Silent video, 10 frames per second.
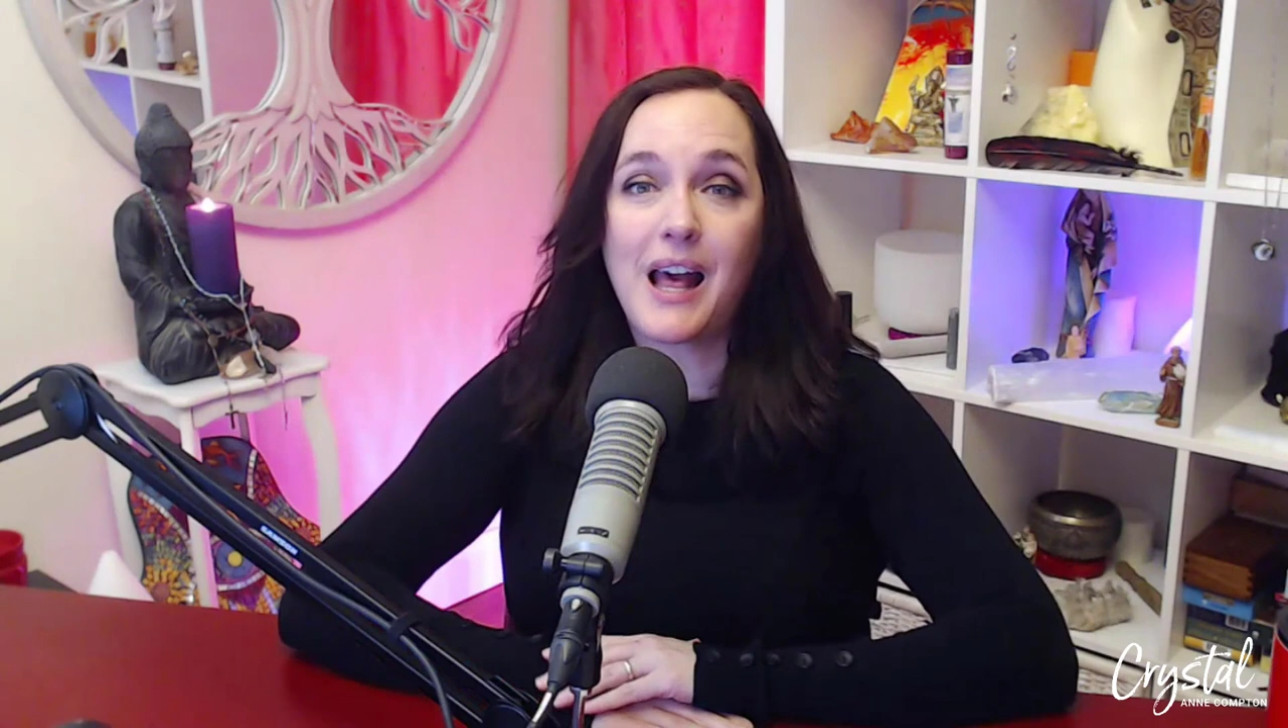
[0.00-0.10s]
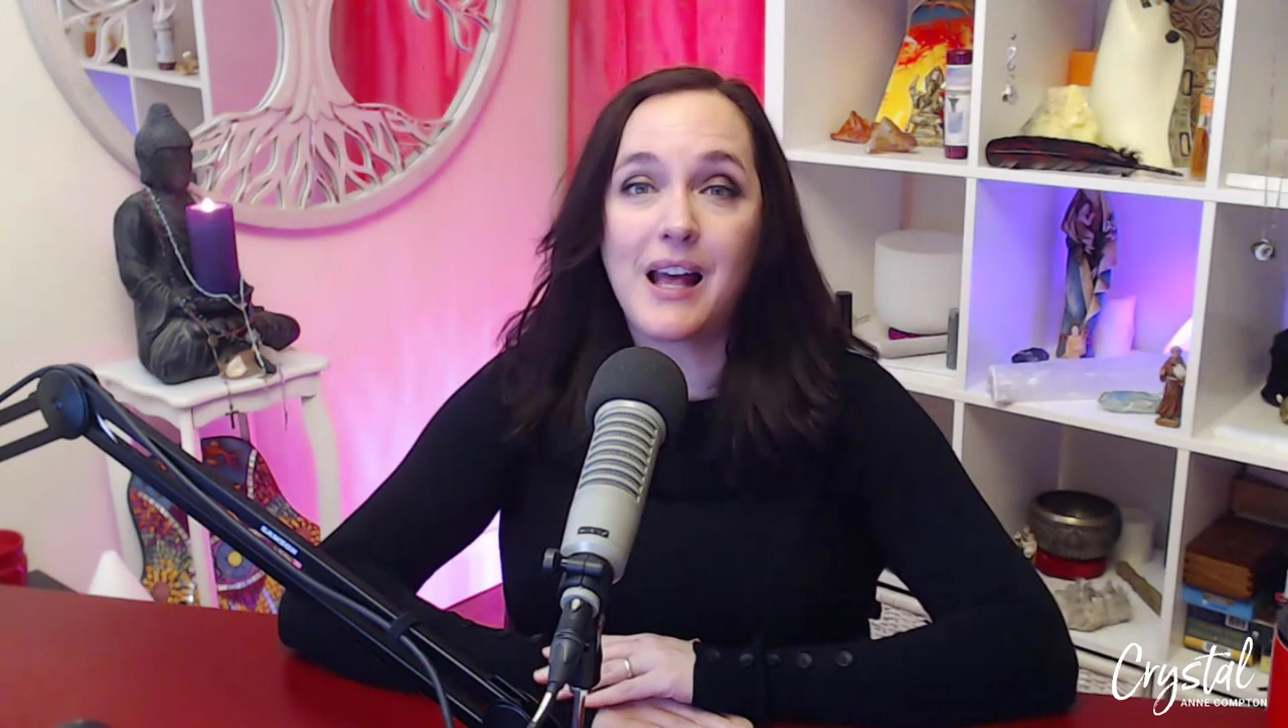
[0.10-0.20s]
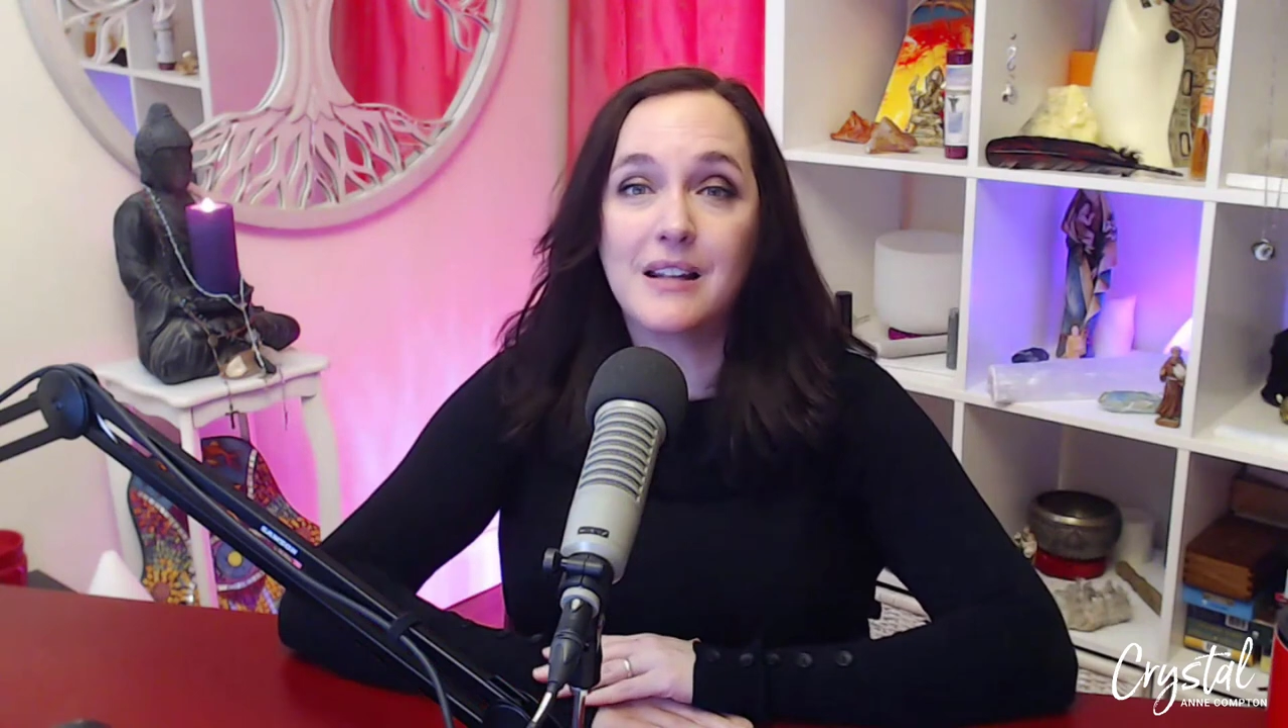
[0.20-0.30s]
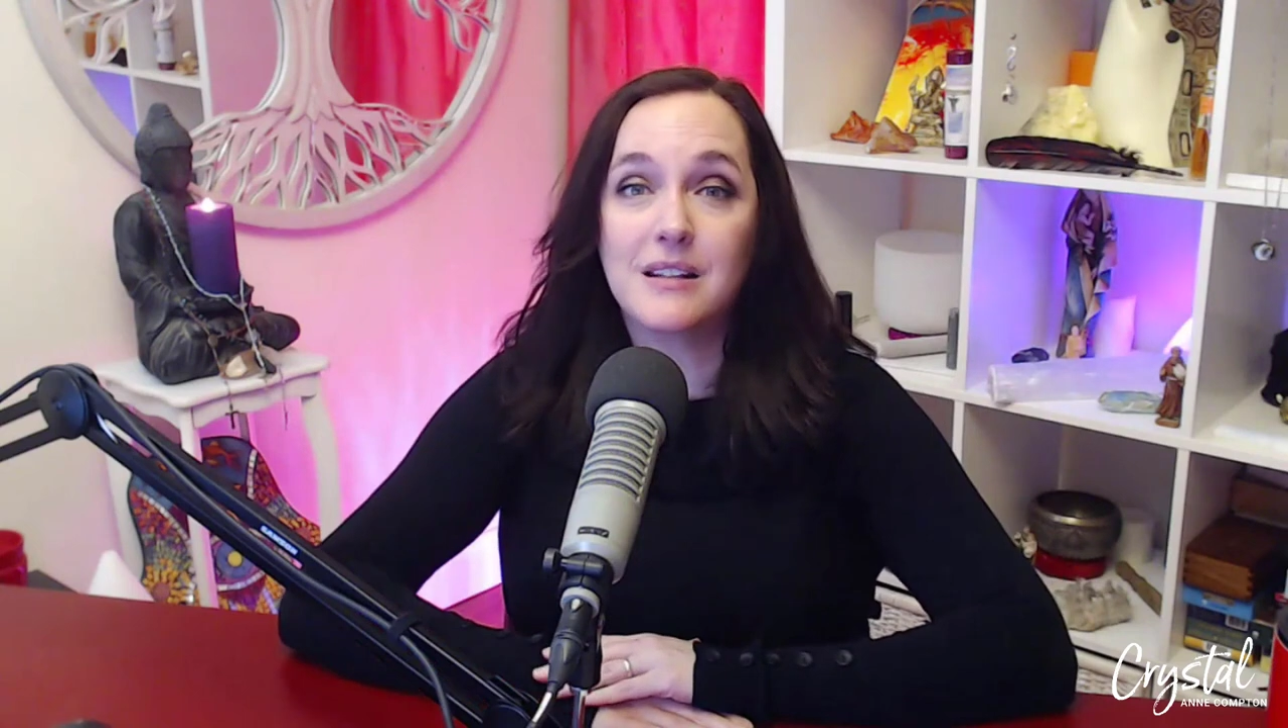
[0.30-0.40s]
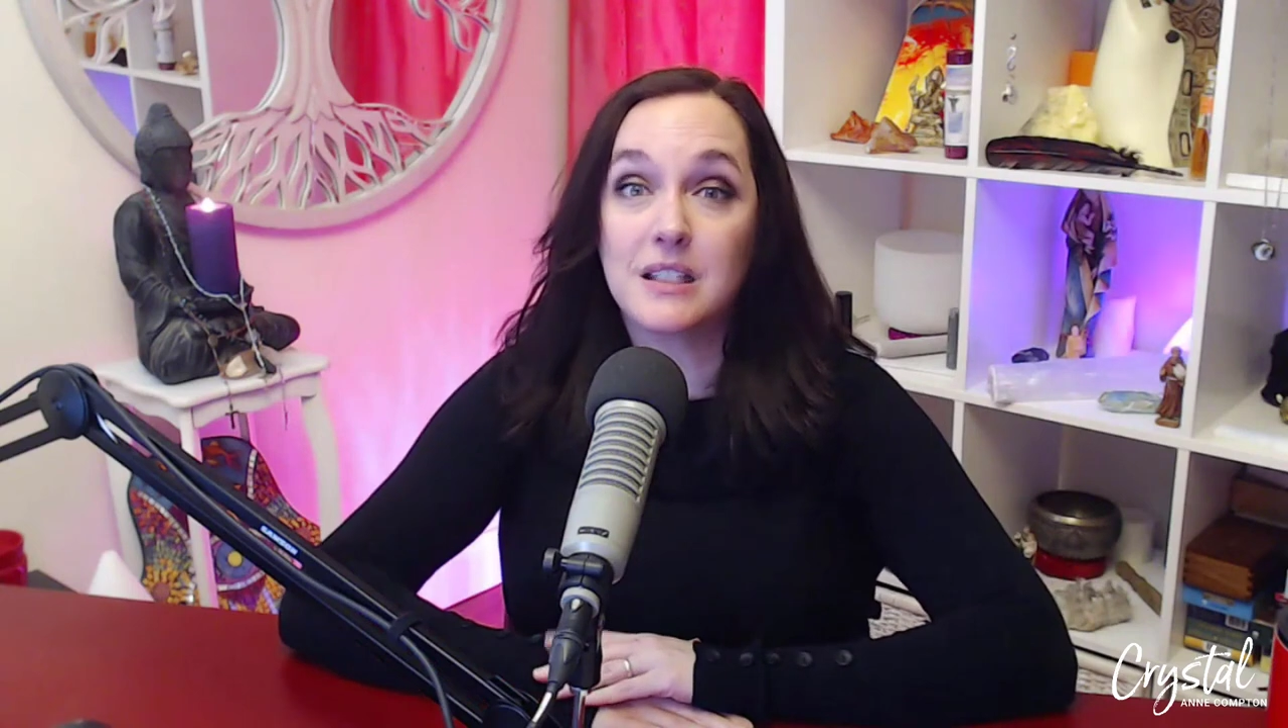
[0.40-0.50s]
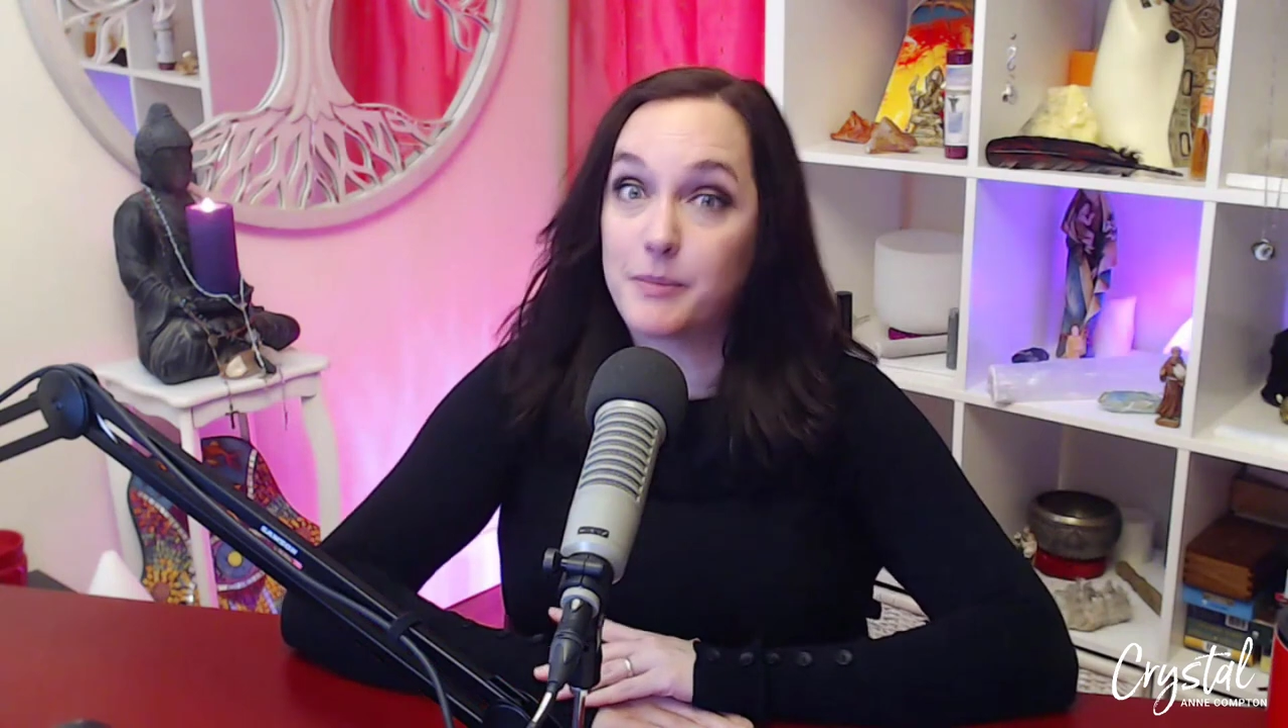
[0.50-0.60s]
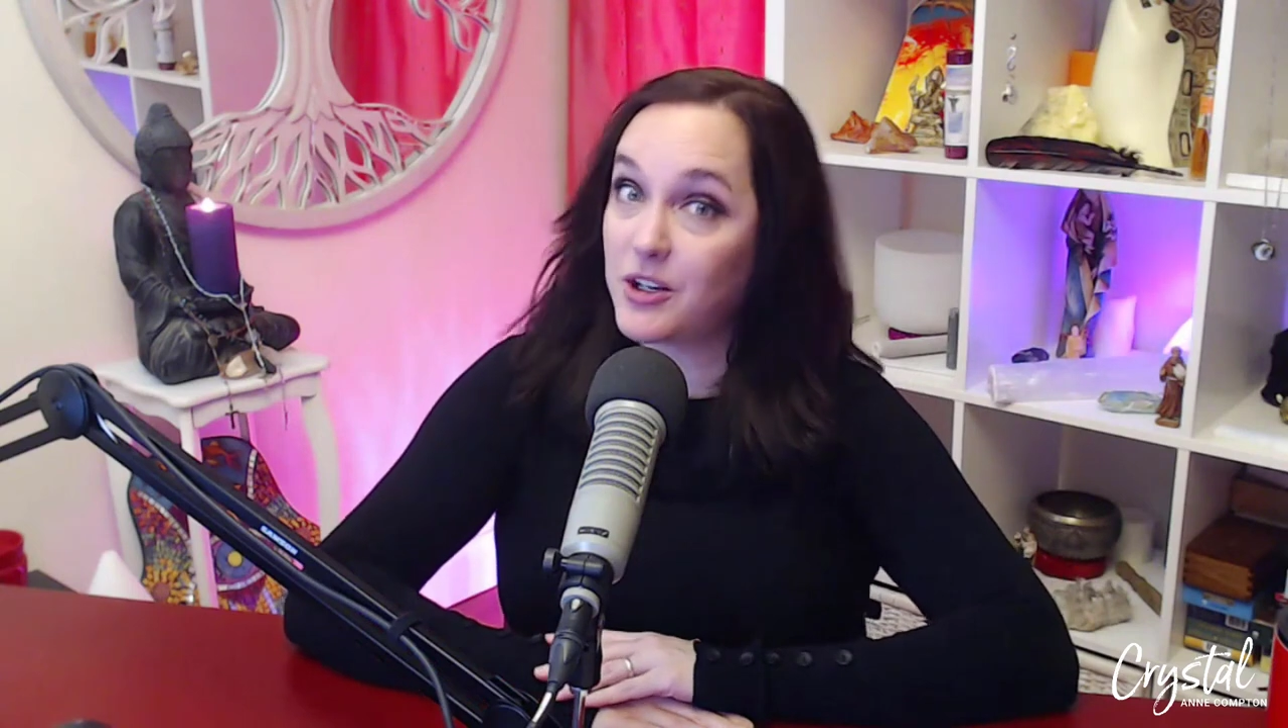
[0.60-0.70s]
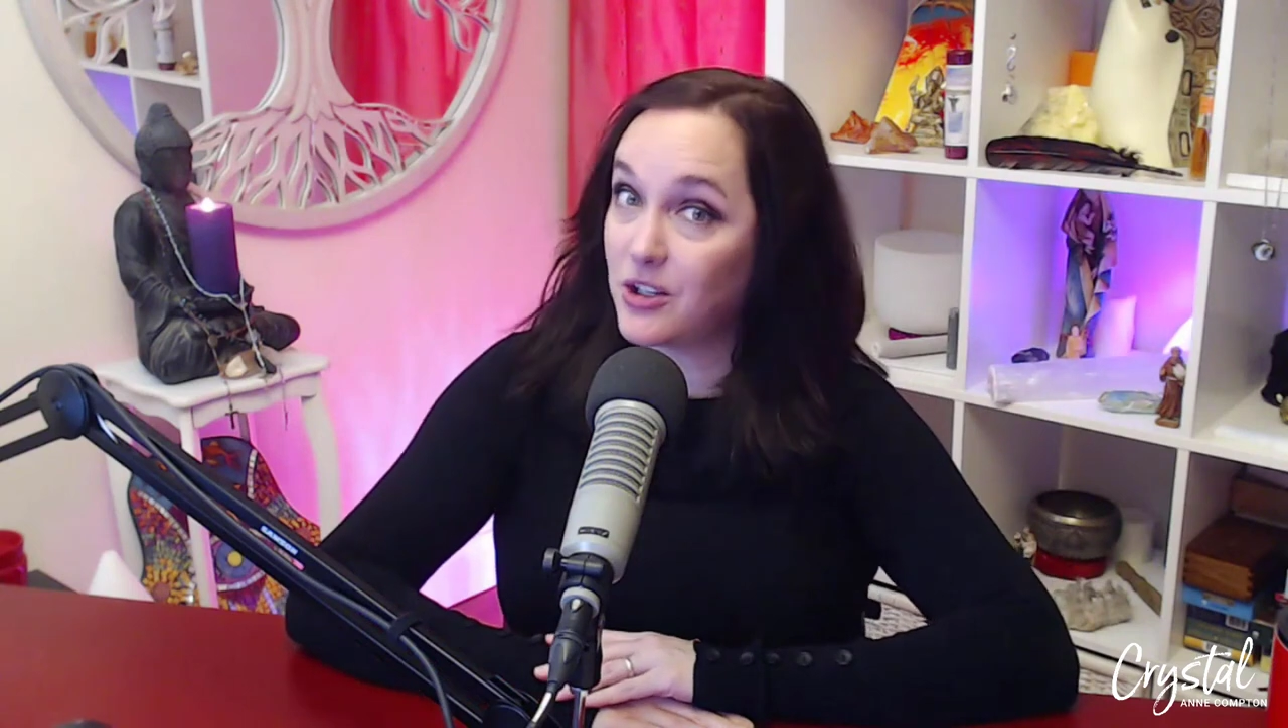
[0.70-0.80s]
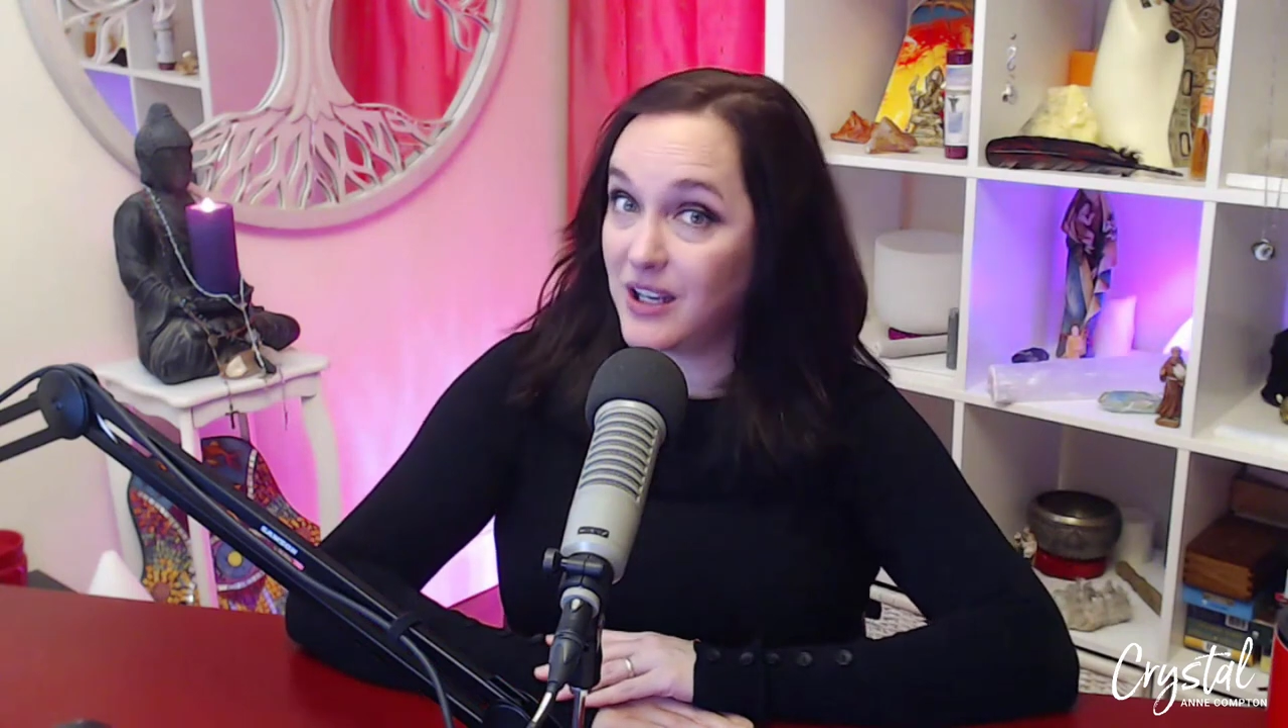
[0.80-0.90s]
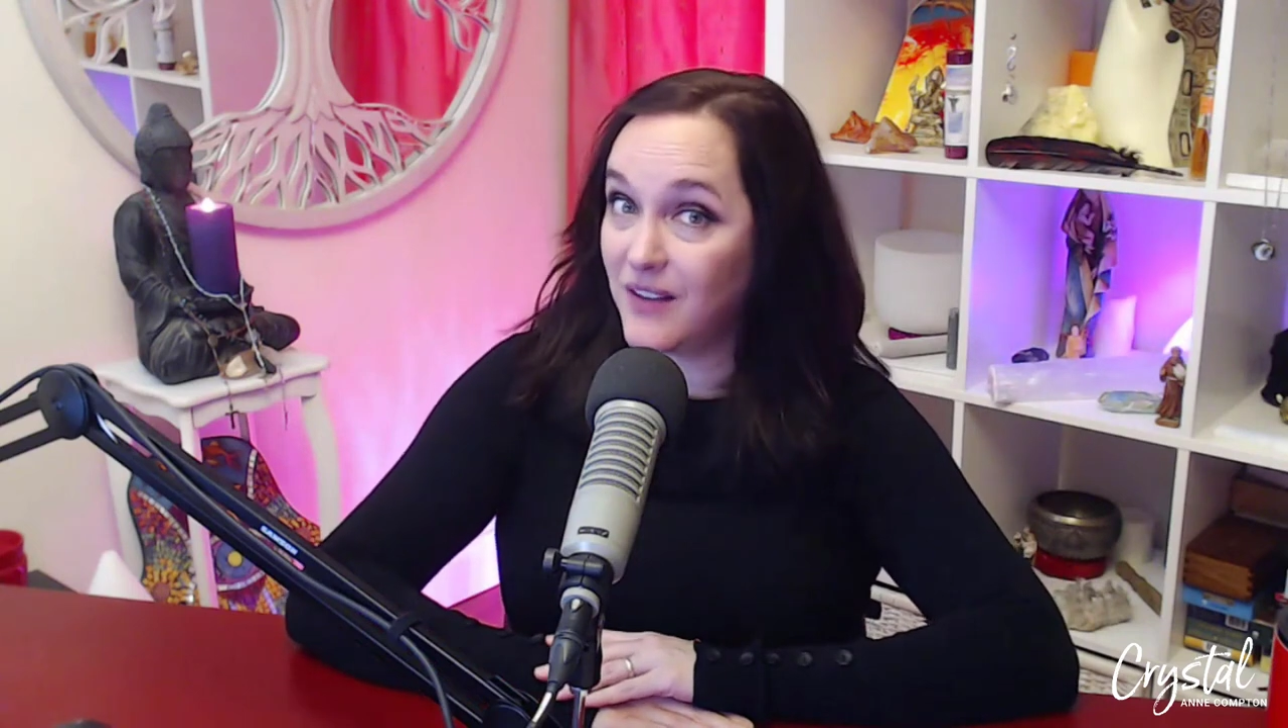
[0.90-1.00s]
and
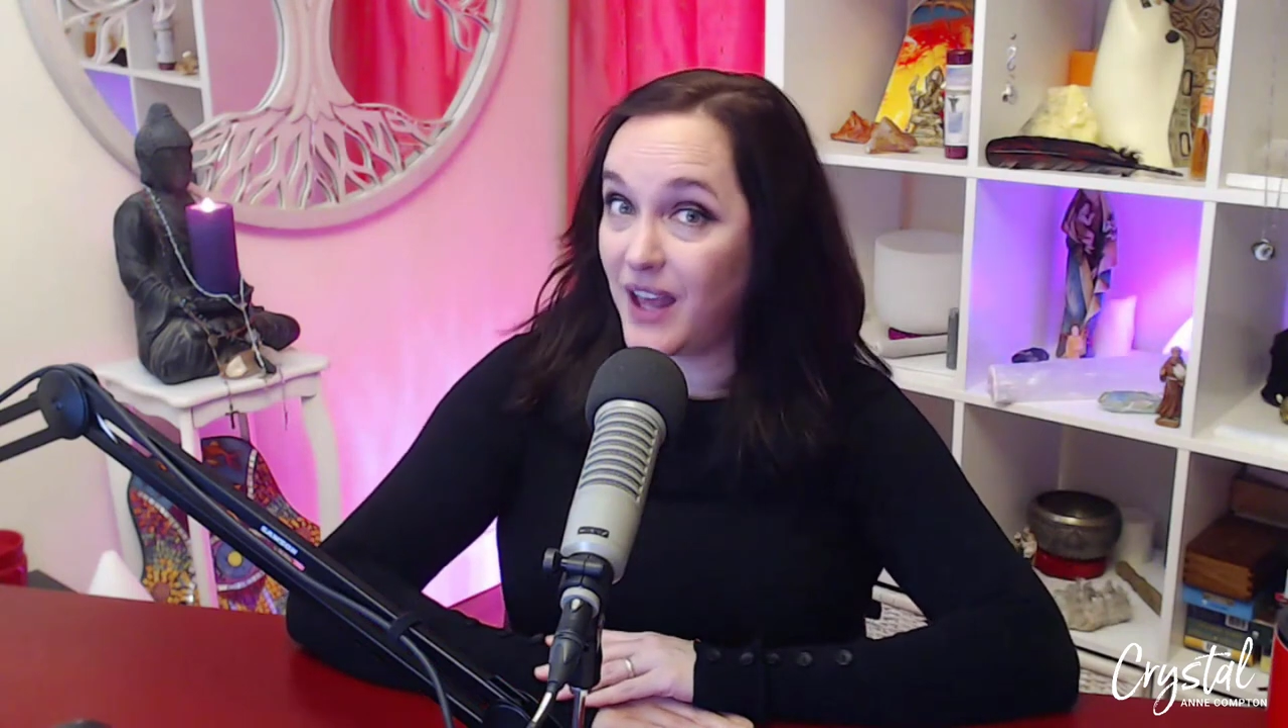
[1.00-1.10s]
especially